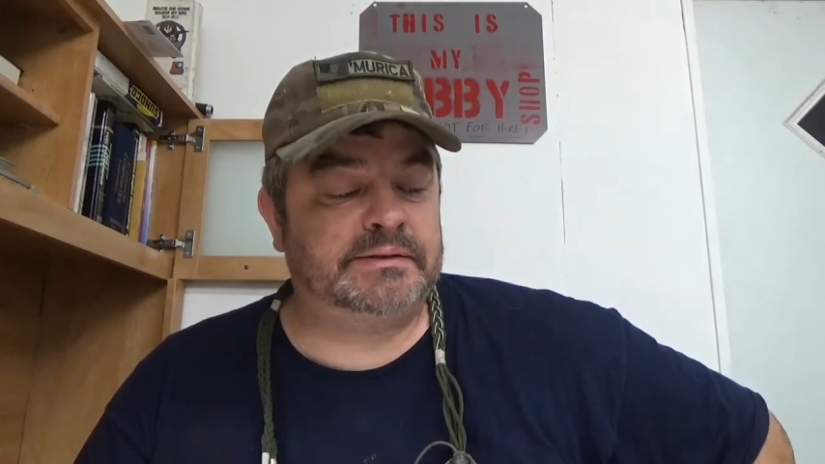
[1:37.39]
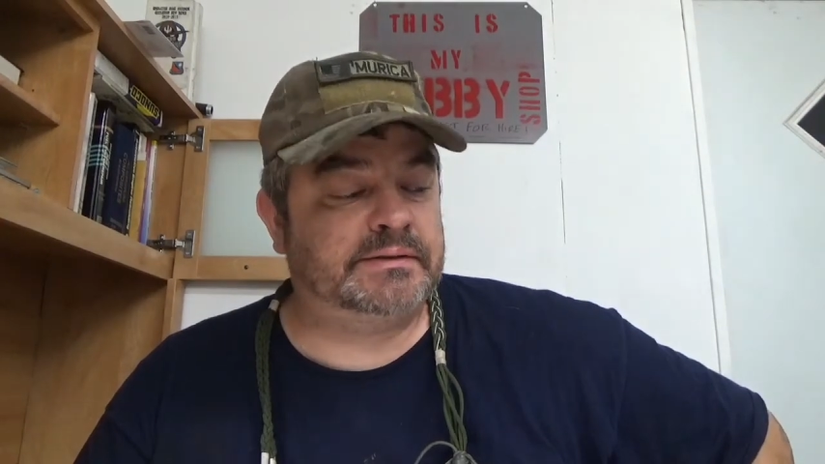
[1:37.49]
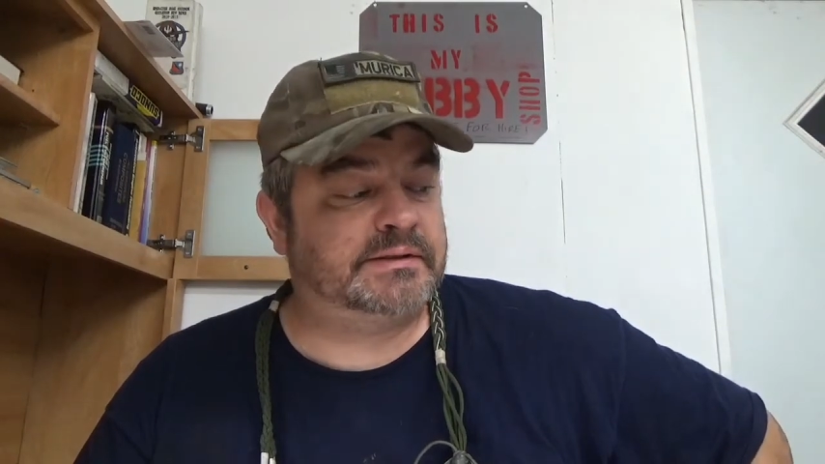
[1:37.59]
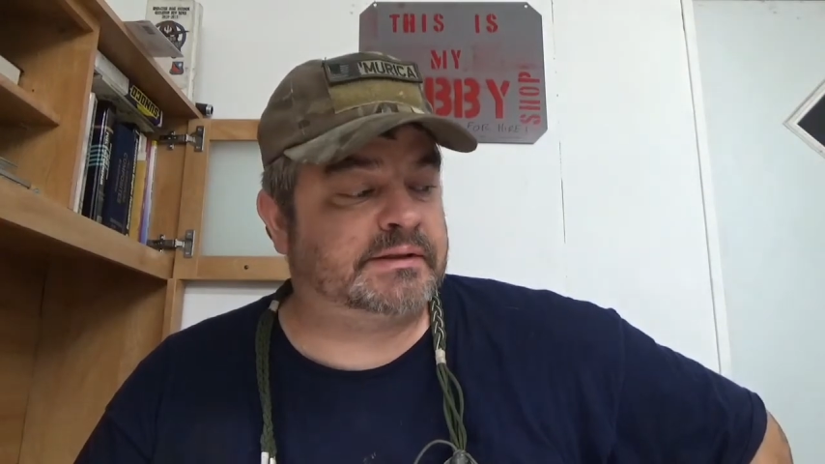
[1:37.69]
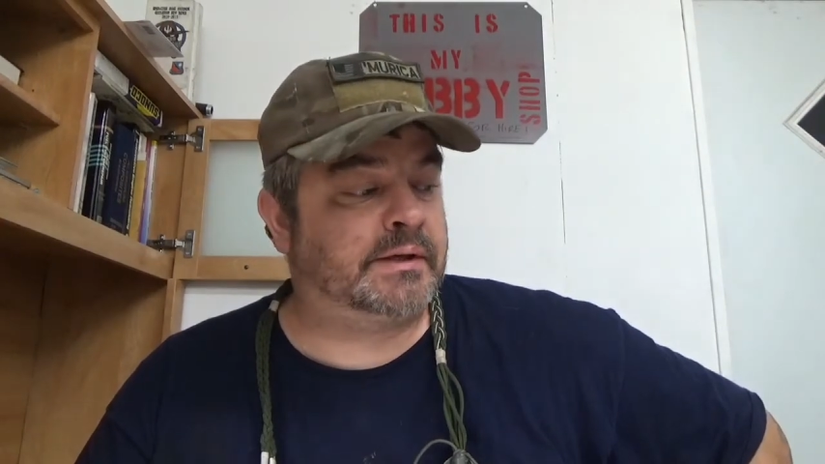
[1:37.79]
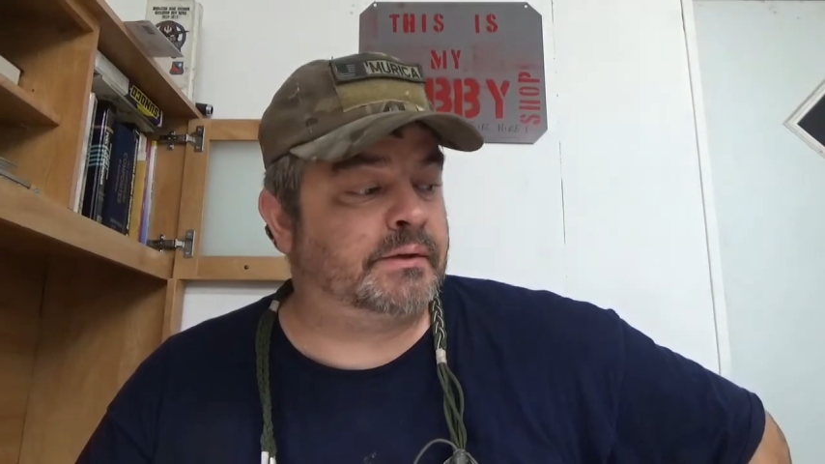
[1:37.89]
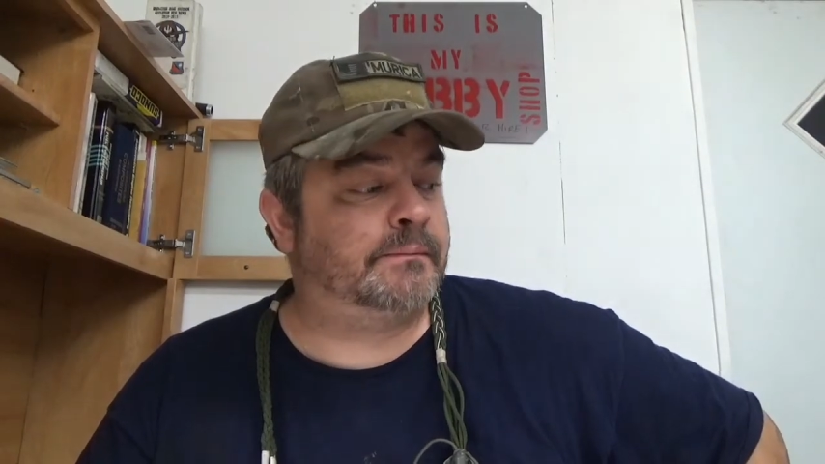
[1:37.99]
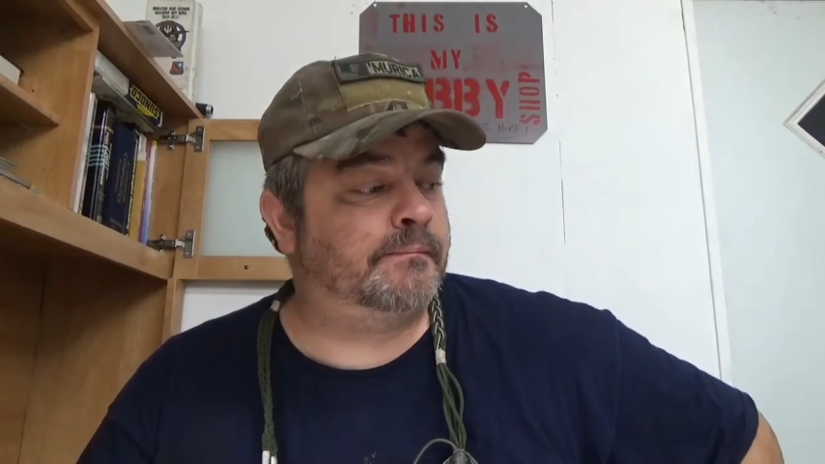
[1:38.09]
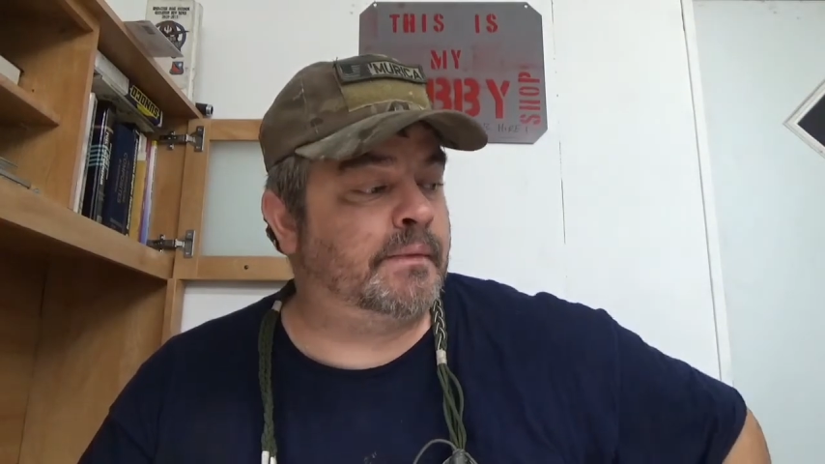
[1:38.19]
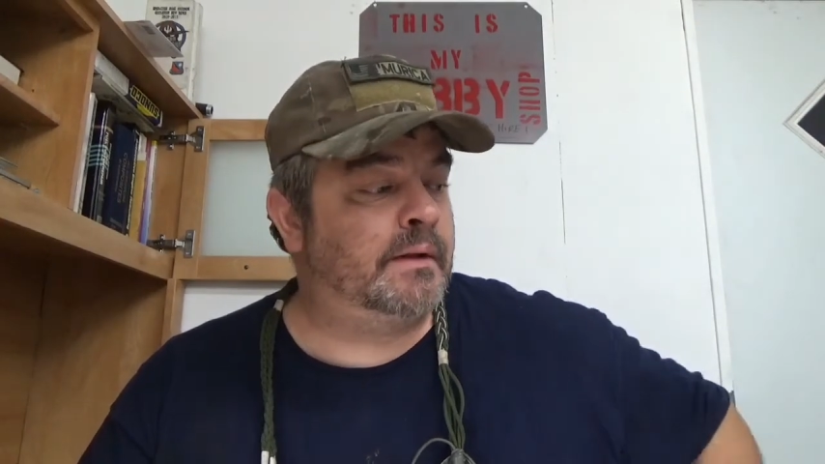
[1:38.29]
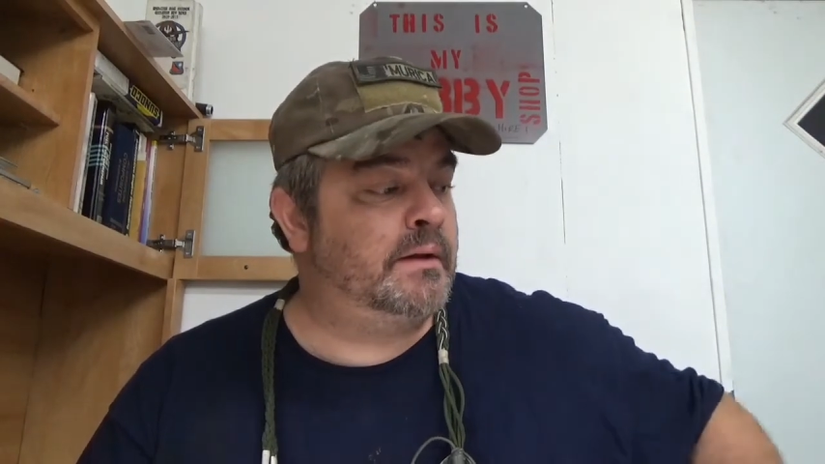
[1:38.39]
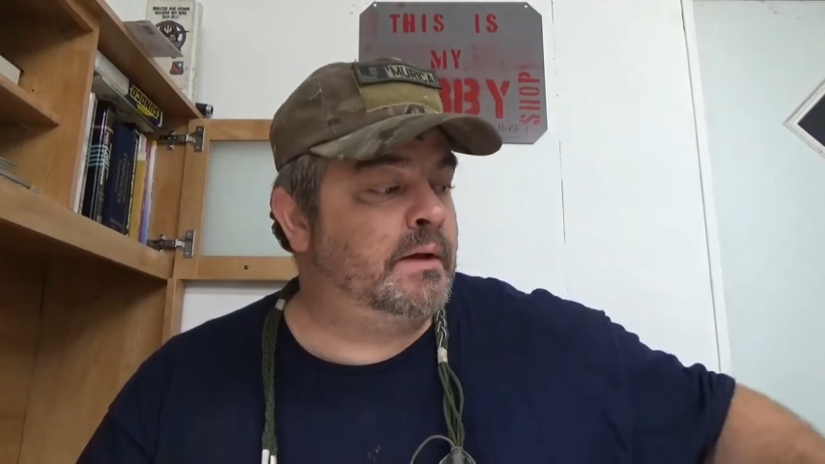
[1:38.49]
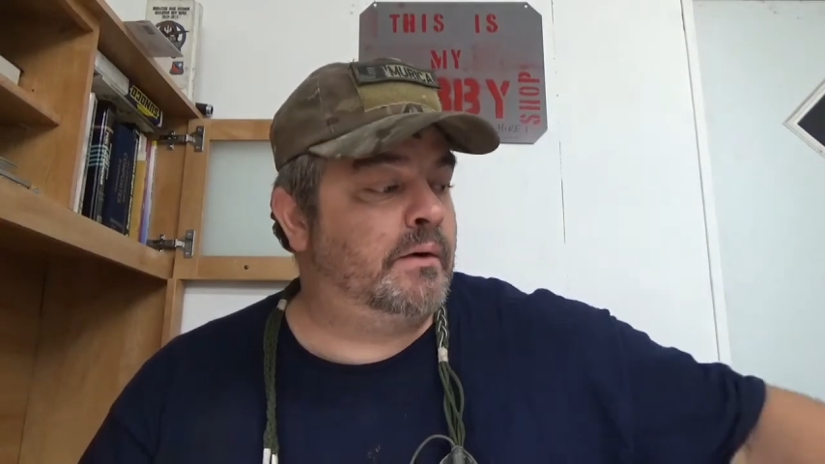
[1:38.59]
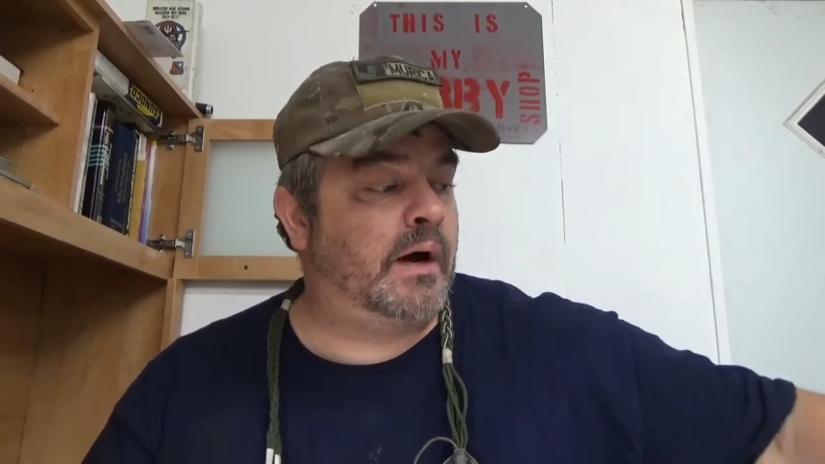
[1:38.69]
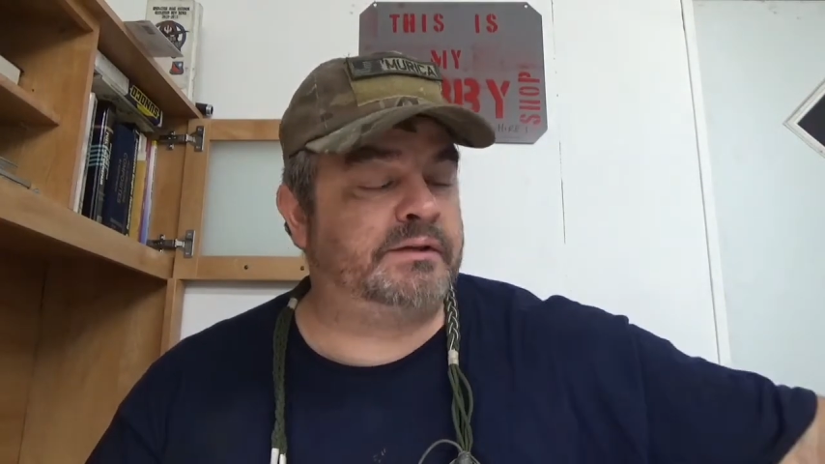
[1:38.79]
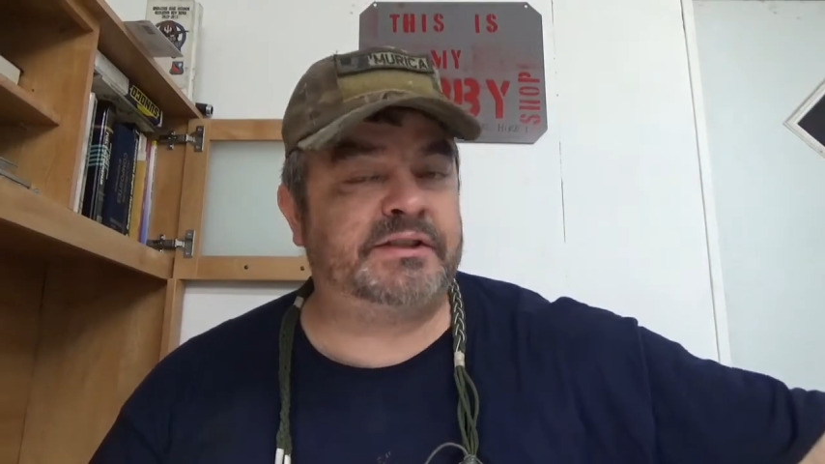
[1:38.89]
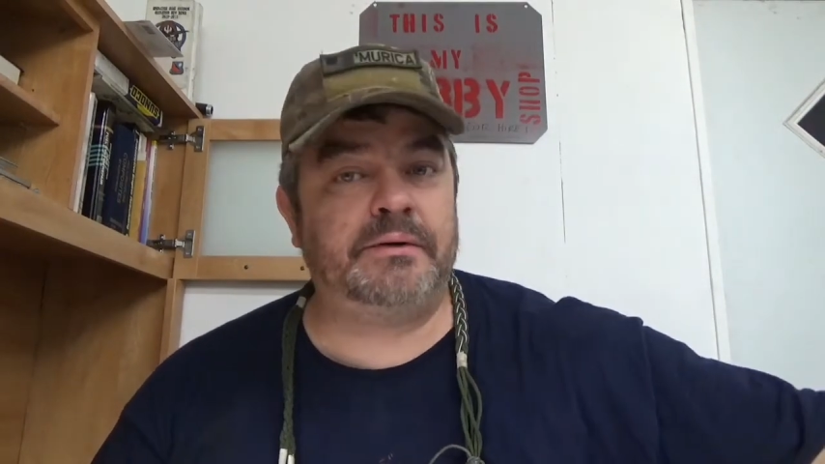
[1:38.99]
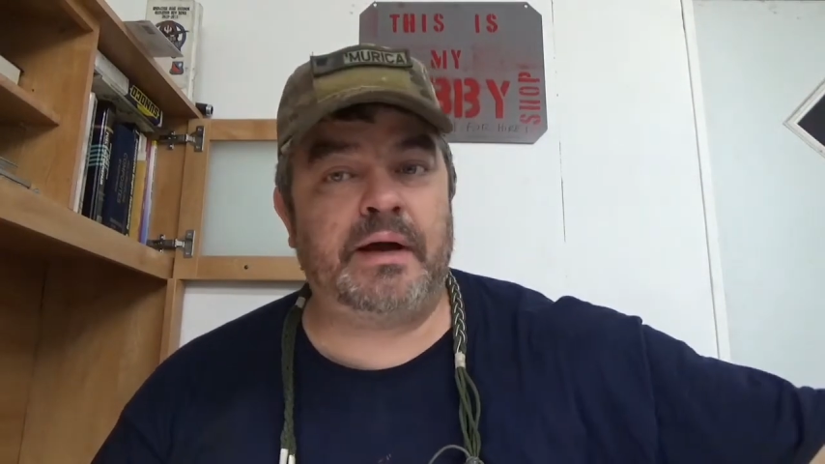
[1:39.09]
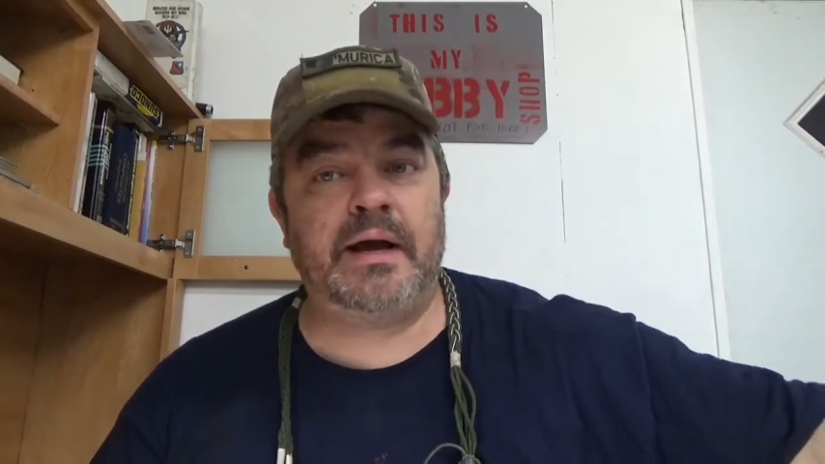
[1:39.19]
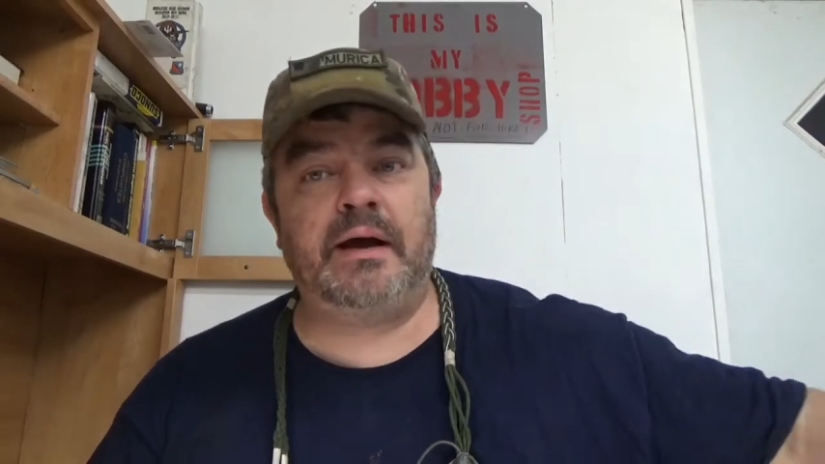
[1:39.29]
So we also
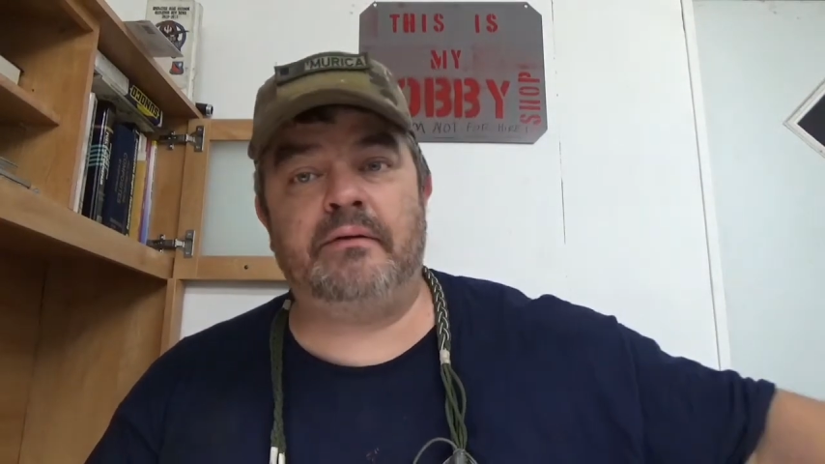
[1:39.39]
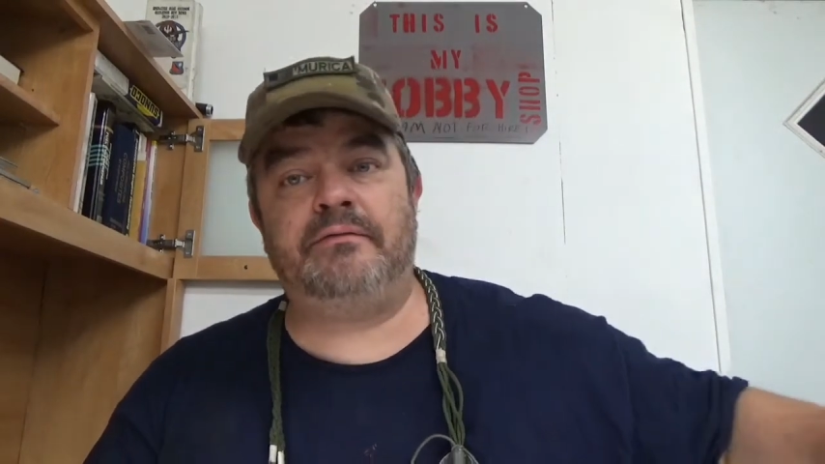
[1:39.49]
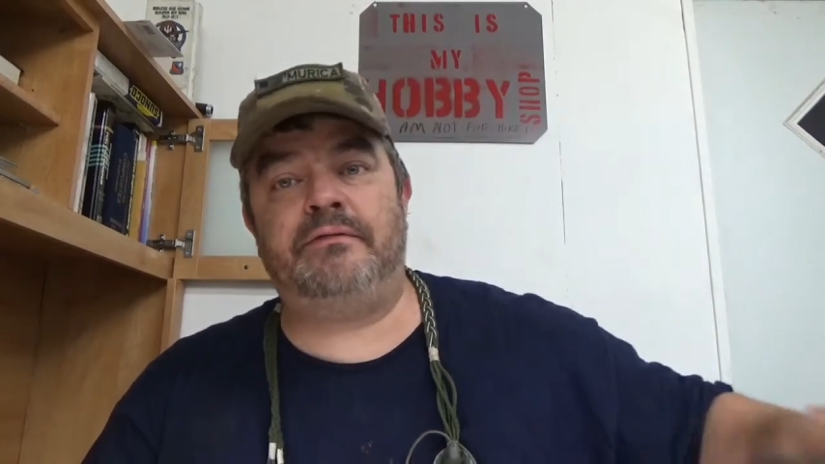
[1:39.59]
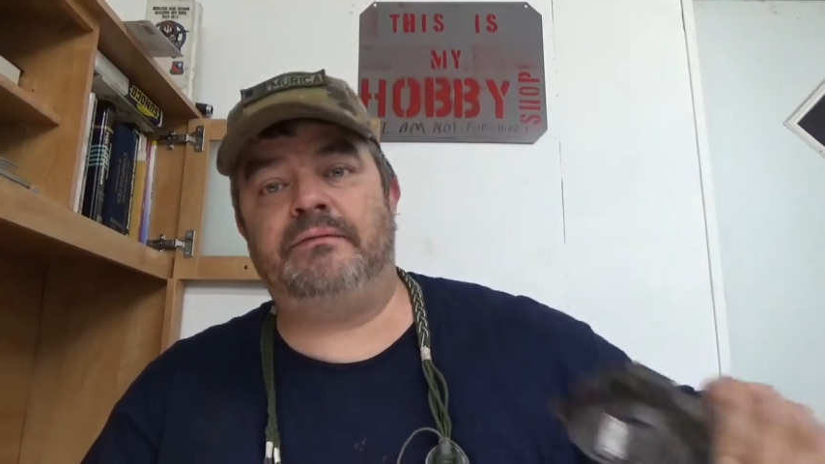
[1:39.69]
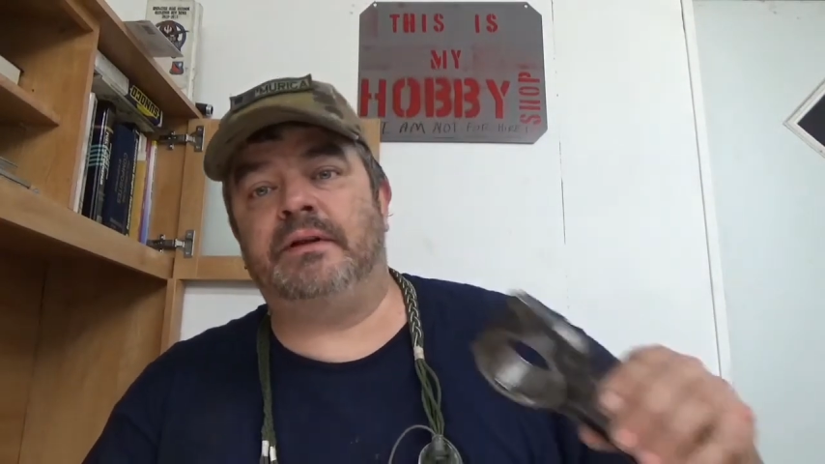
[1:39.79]
have